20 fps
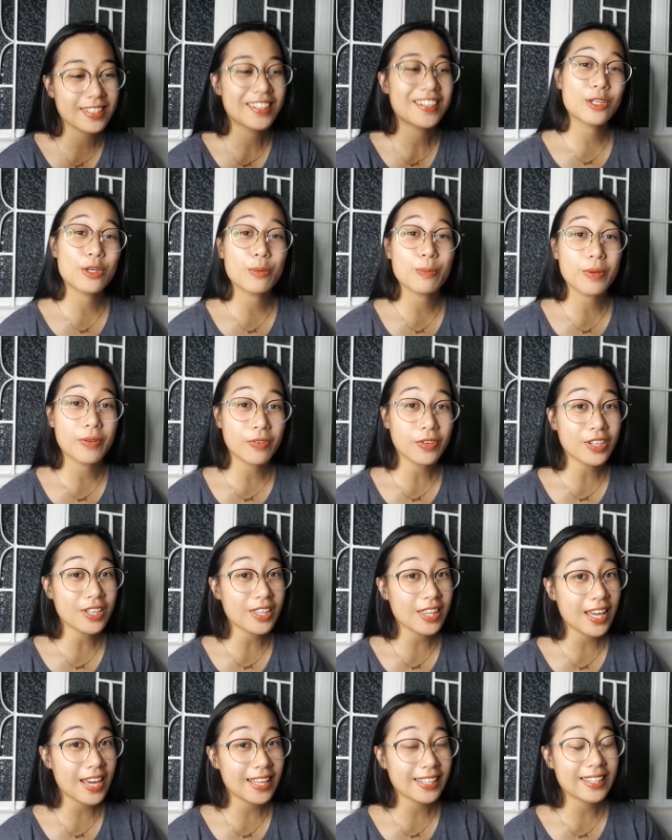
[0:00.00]
So before
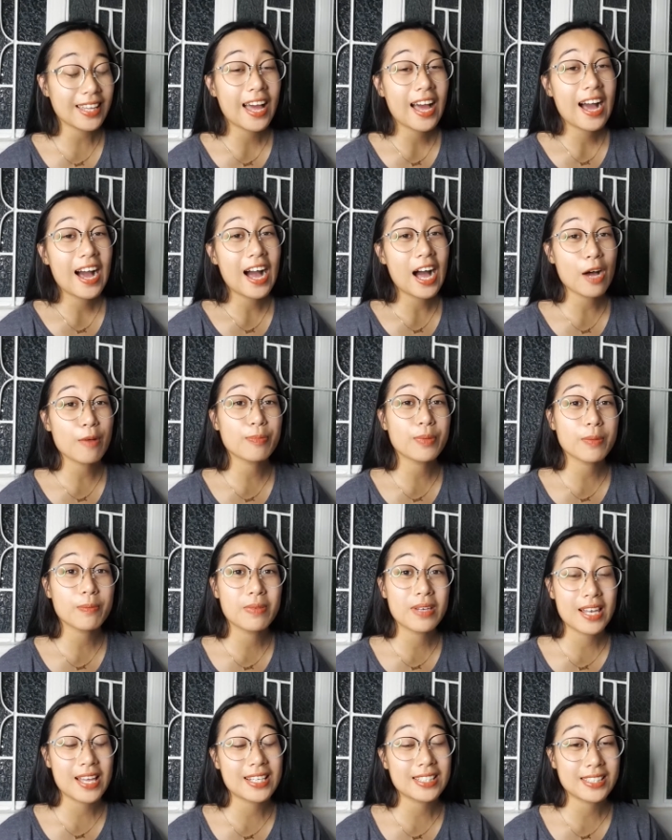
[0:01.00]
that, happy
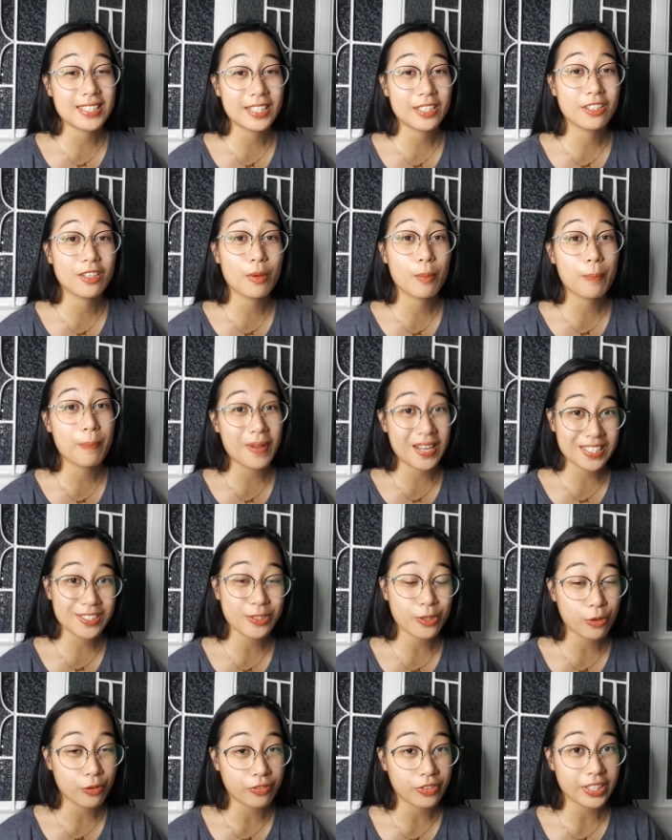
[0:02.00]
blessed
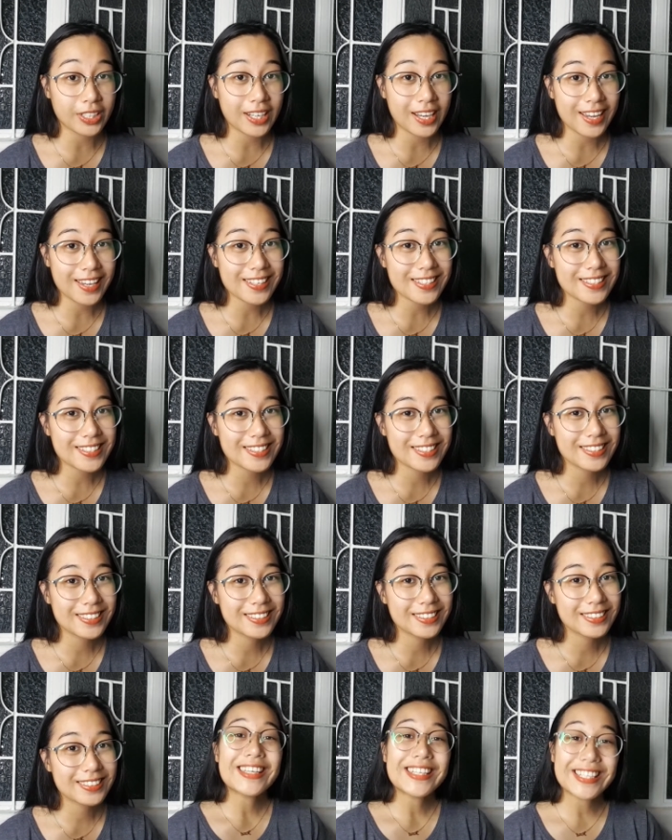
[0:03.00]
Passover guys.
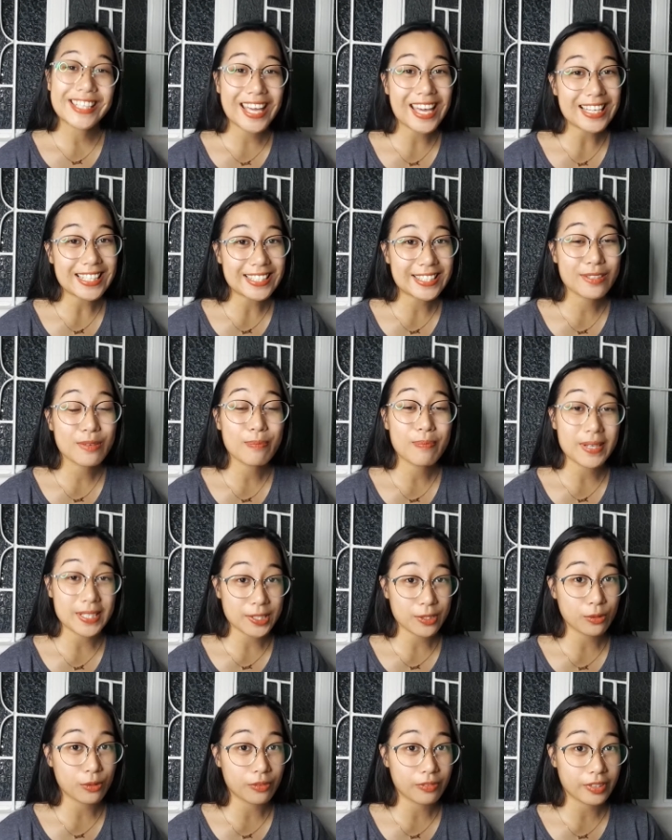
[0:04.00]
Yes,
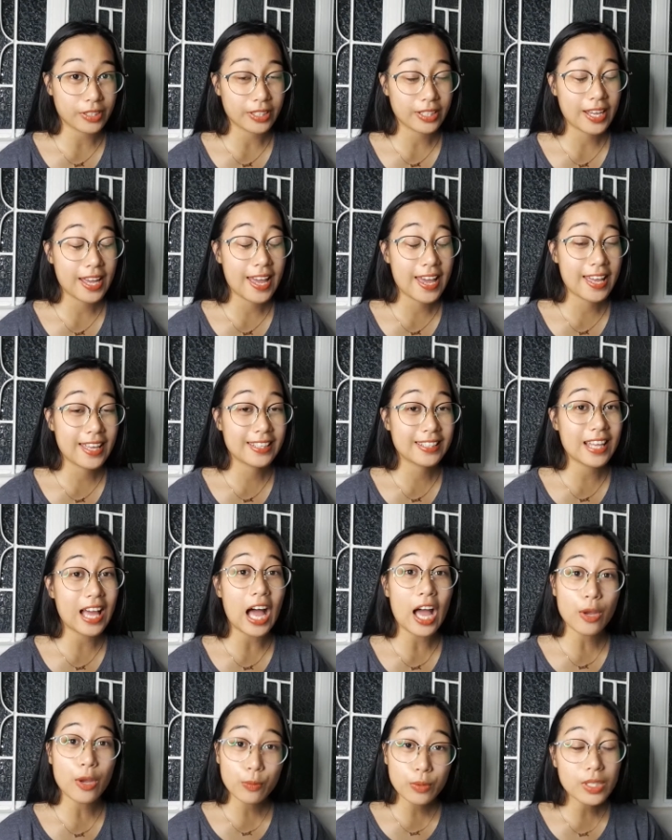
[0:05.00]
Passover. And
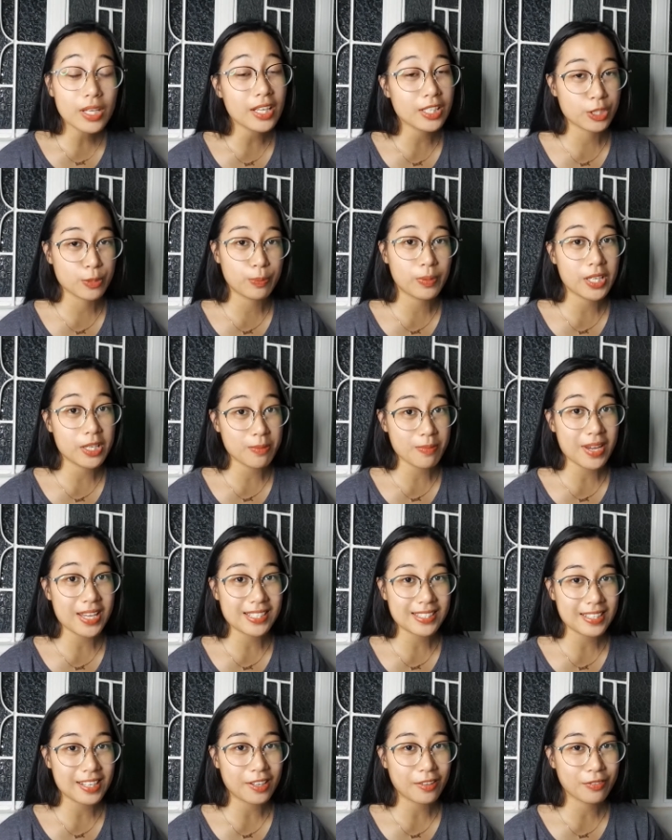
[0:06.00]
I will explain
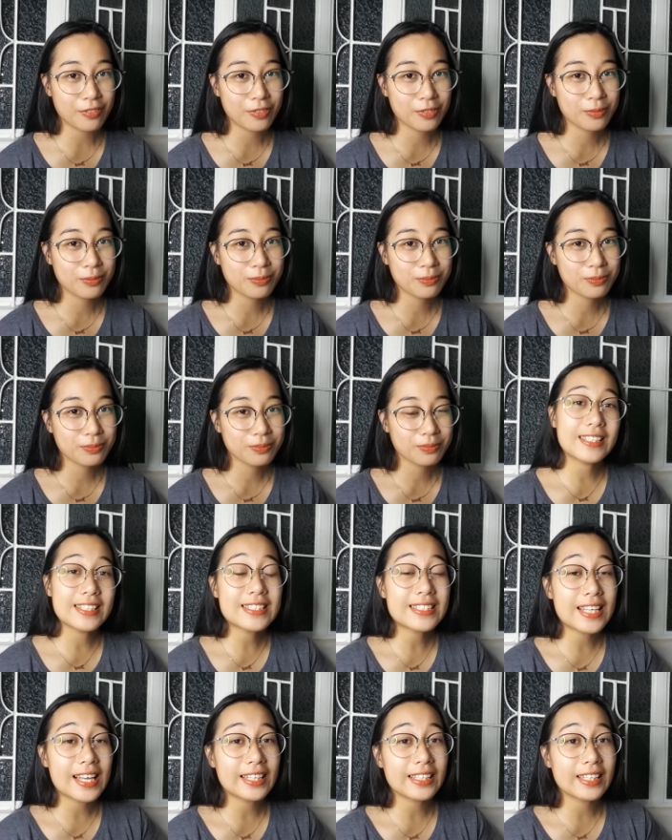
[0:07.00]
myself.
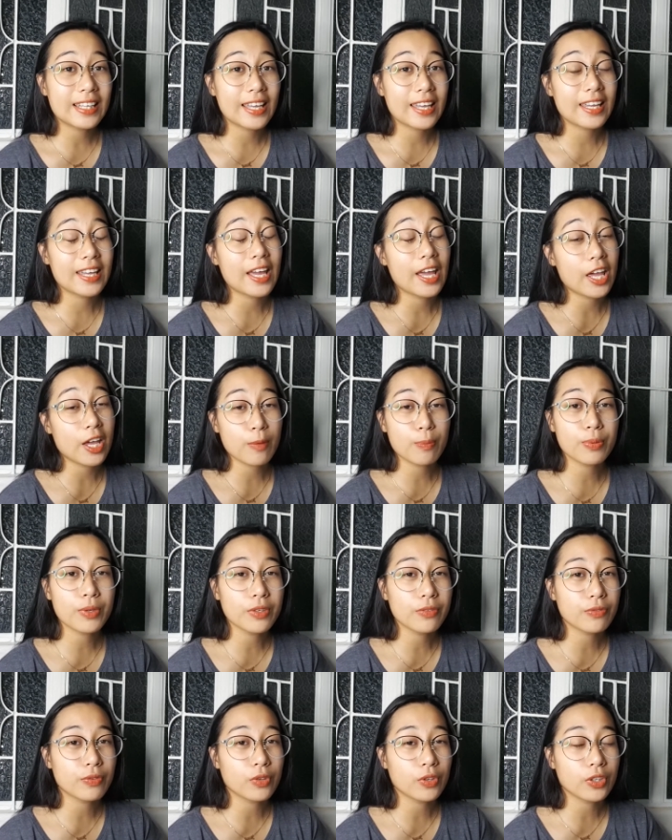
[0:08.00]
This Sunday,
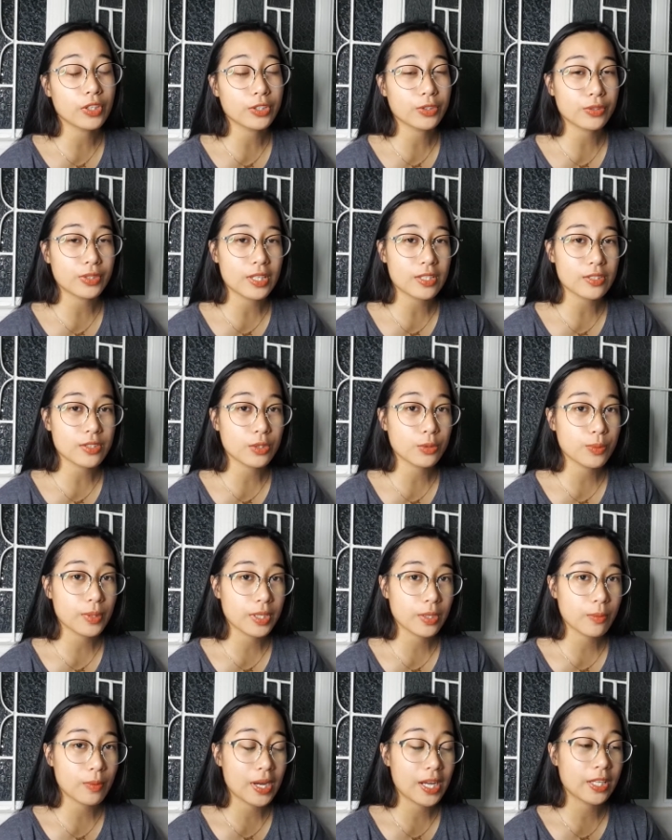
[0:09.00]
April 4,
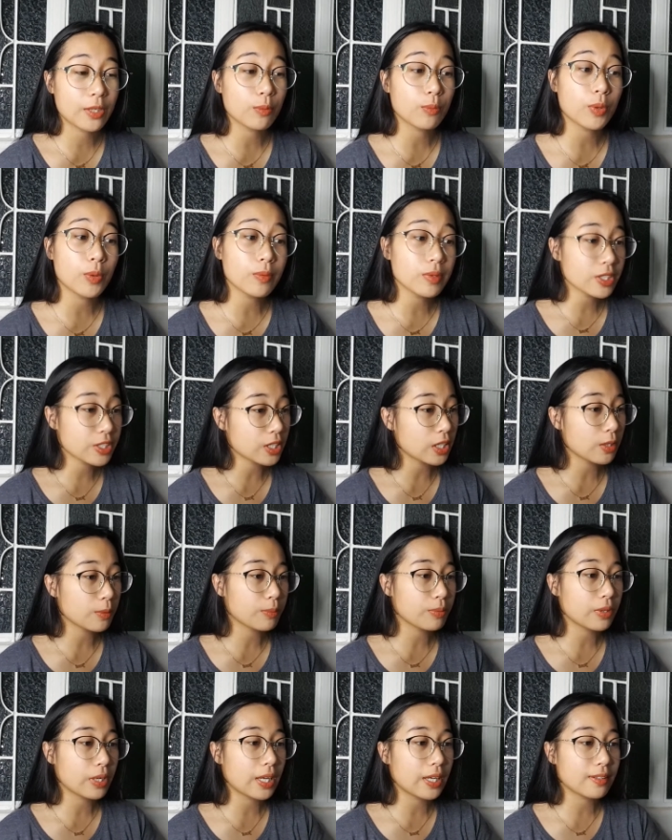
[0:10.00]
2021, we will
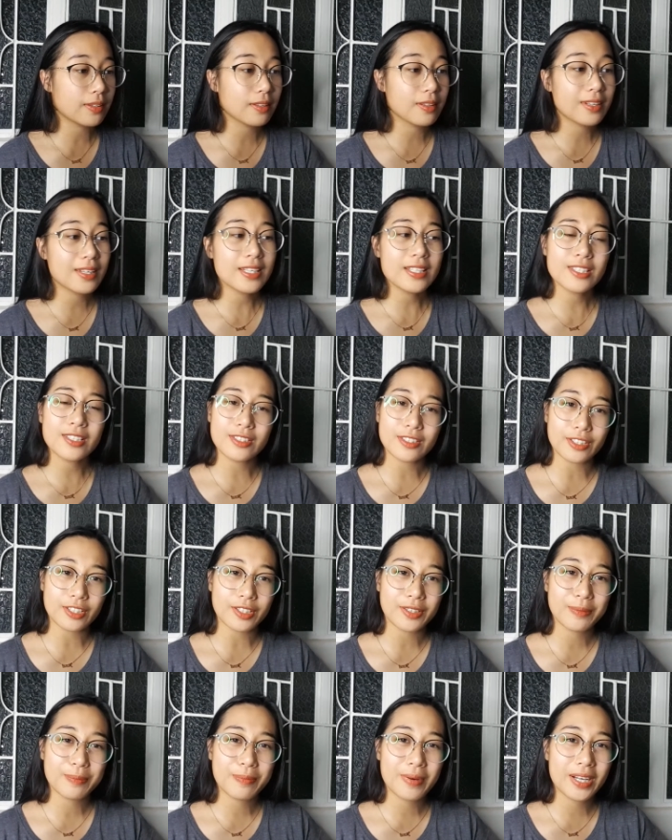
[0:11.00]
celebrate
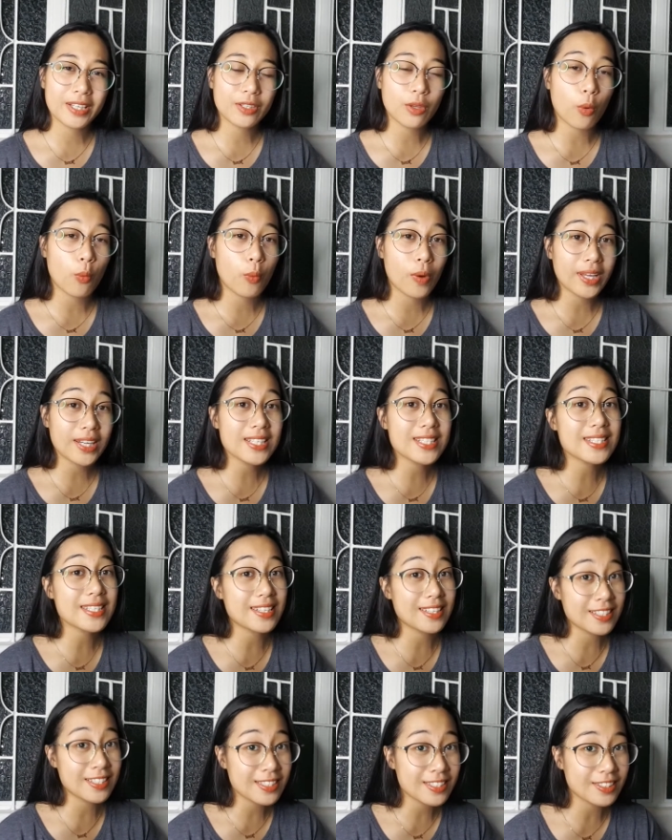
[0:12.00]
Easter. But what is
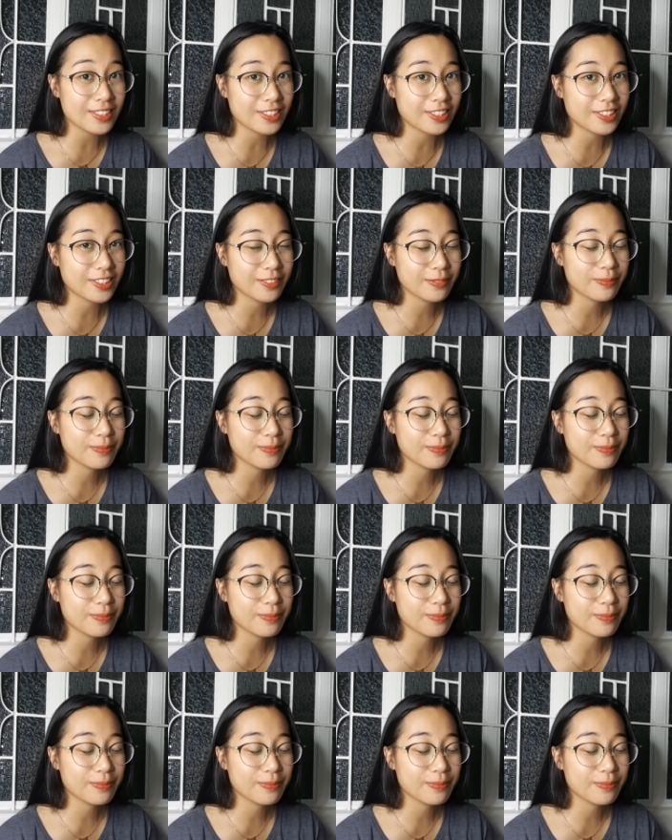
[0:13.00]
Easter?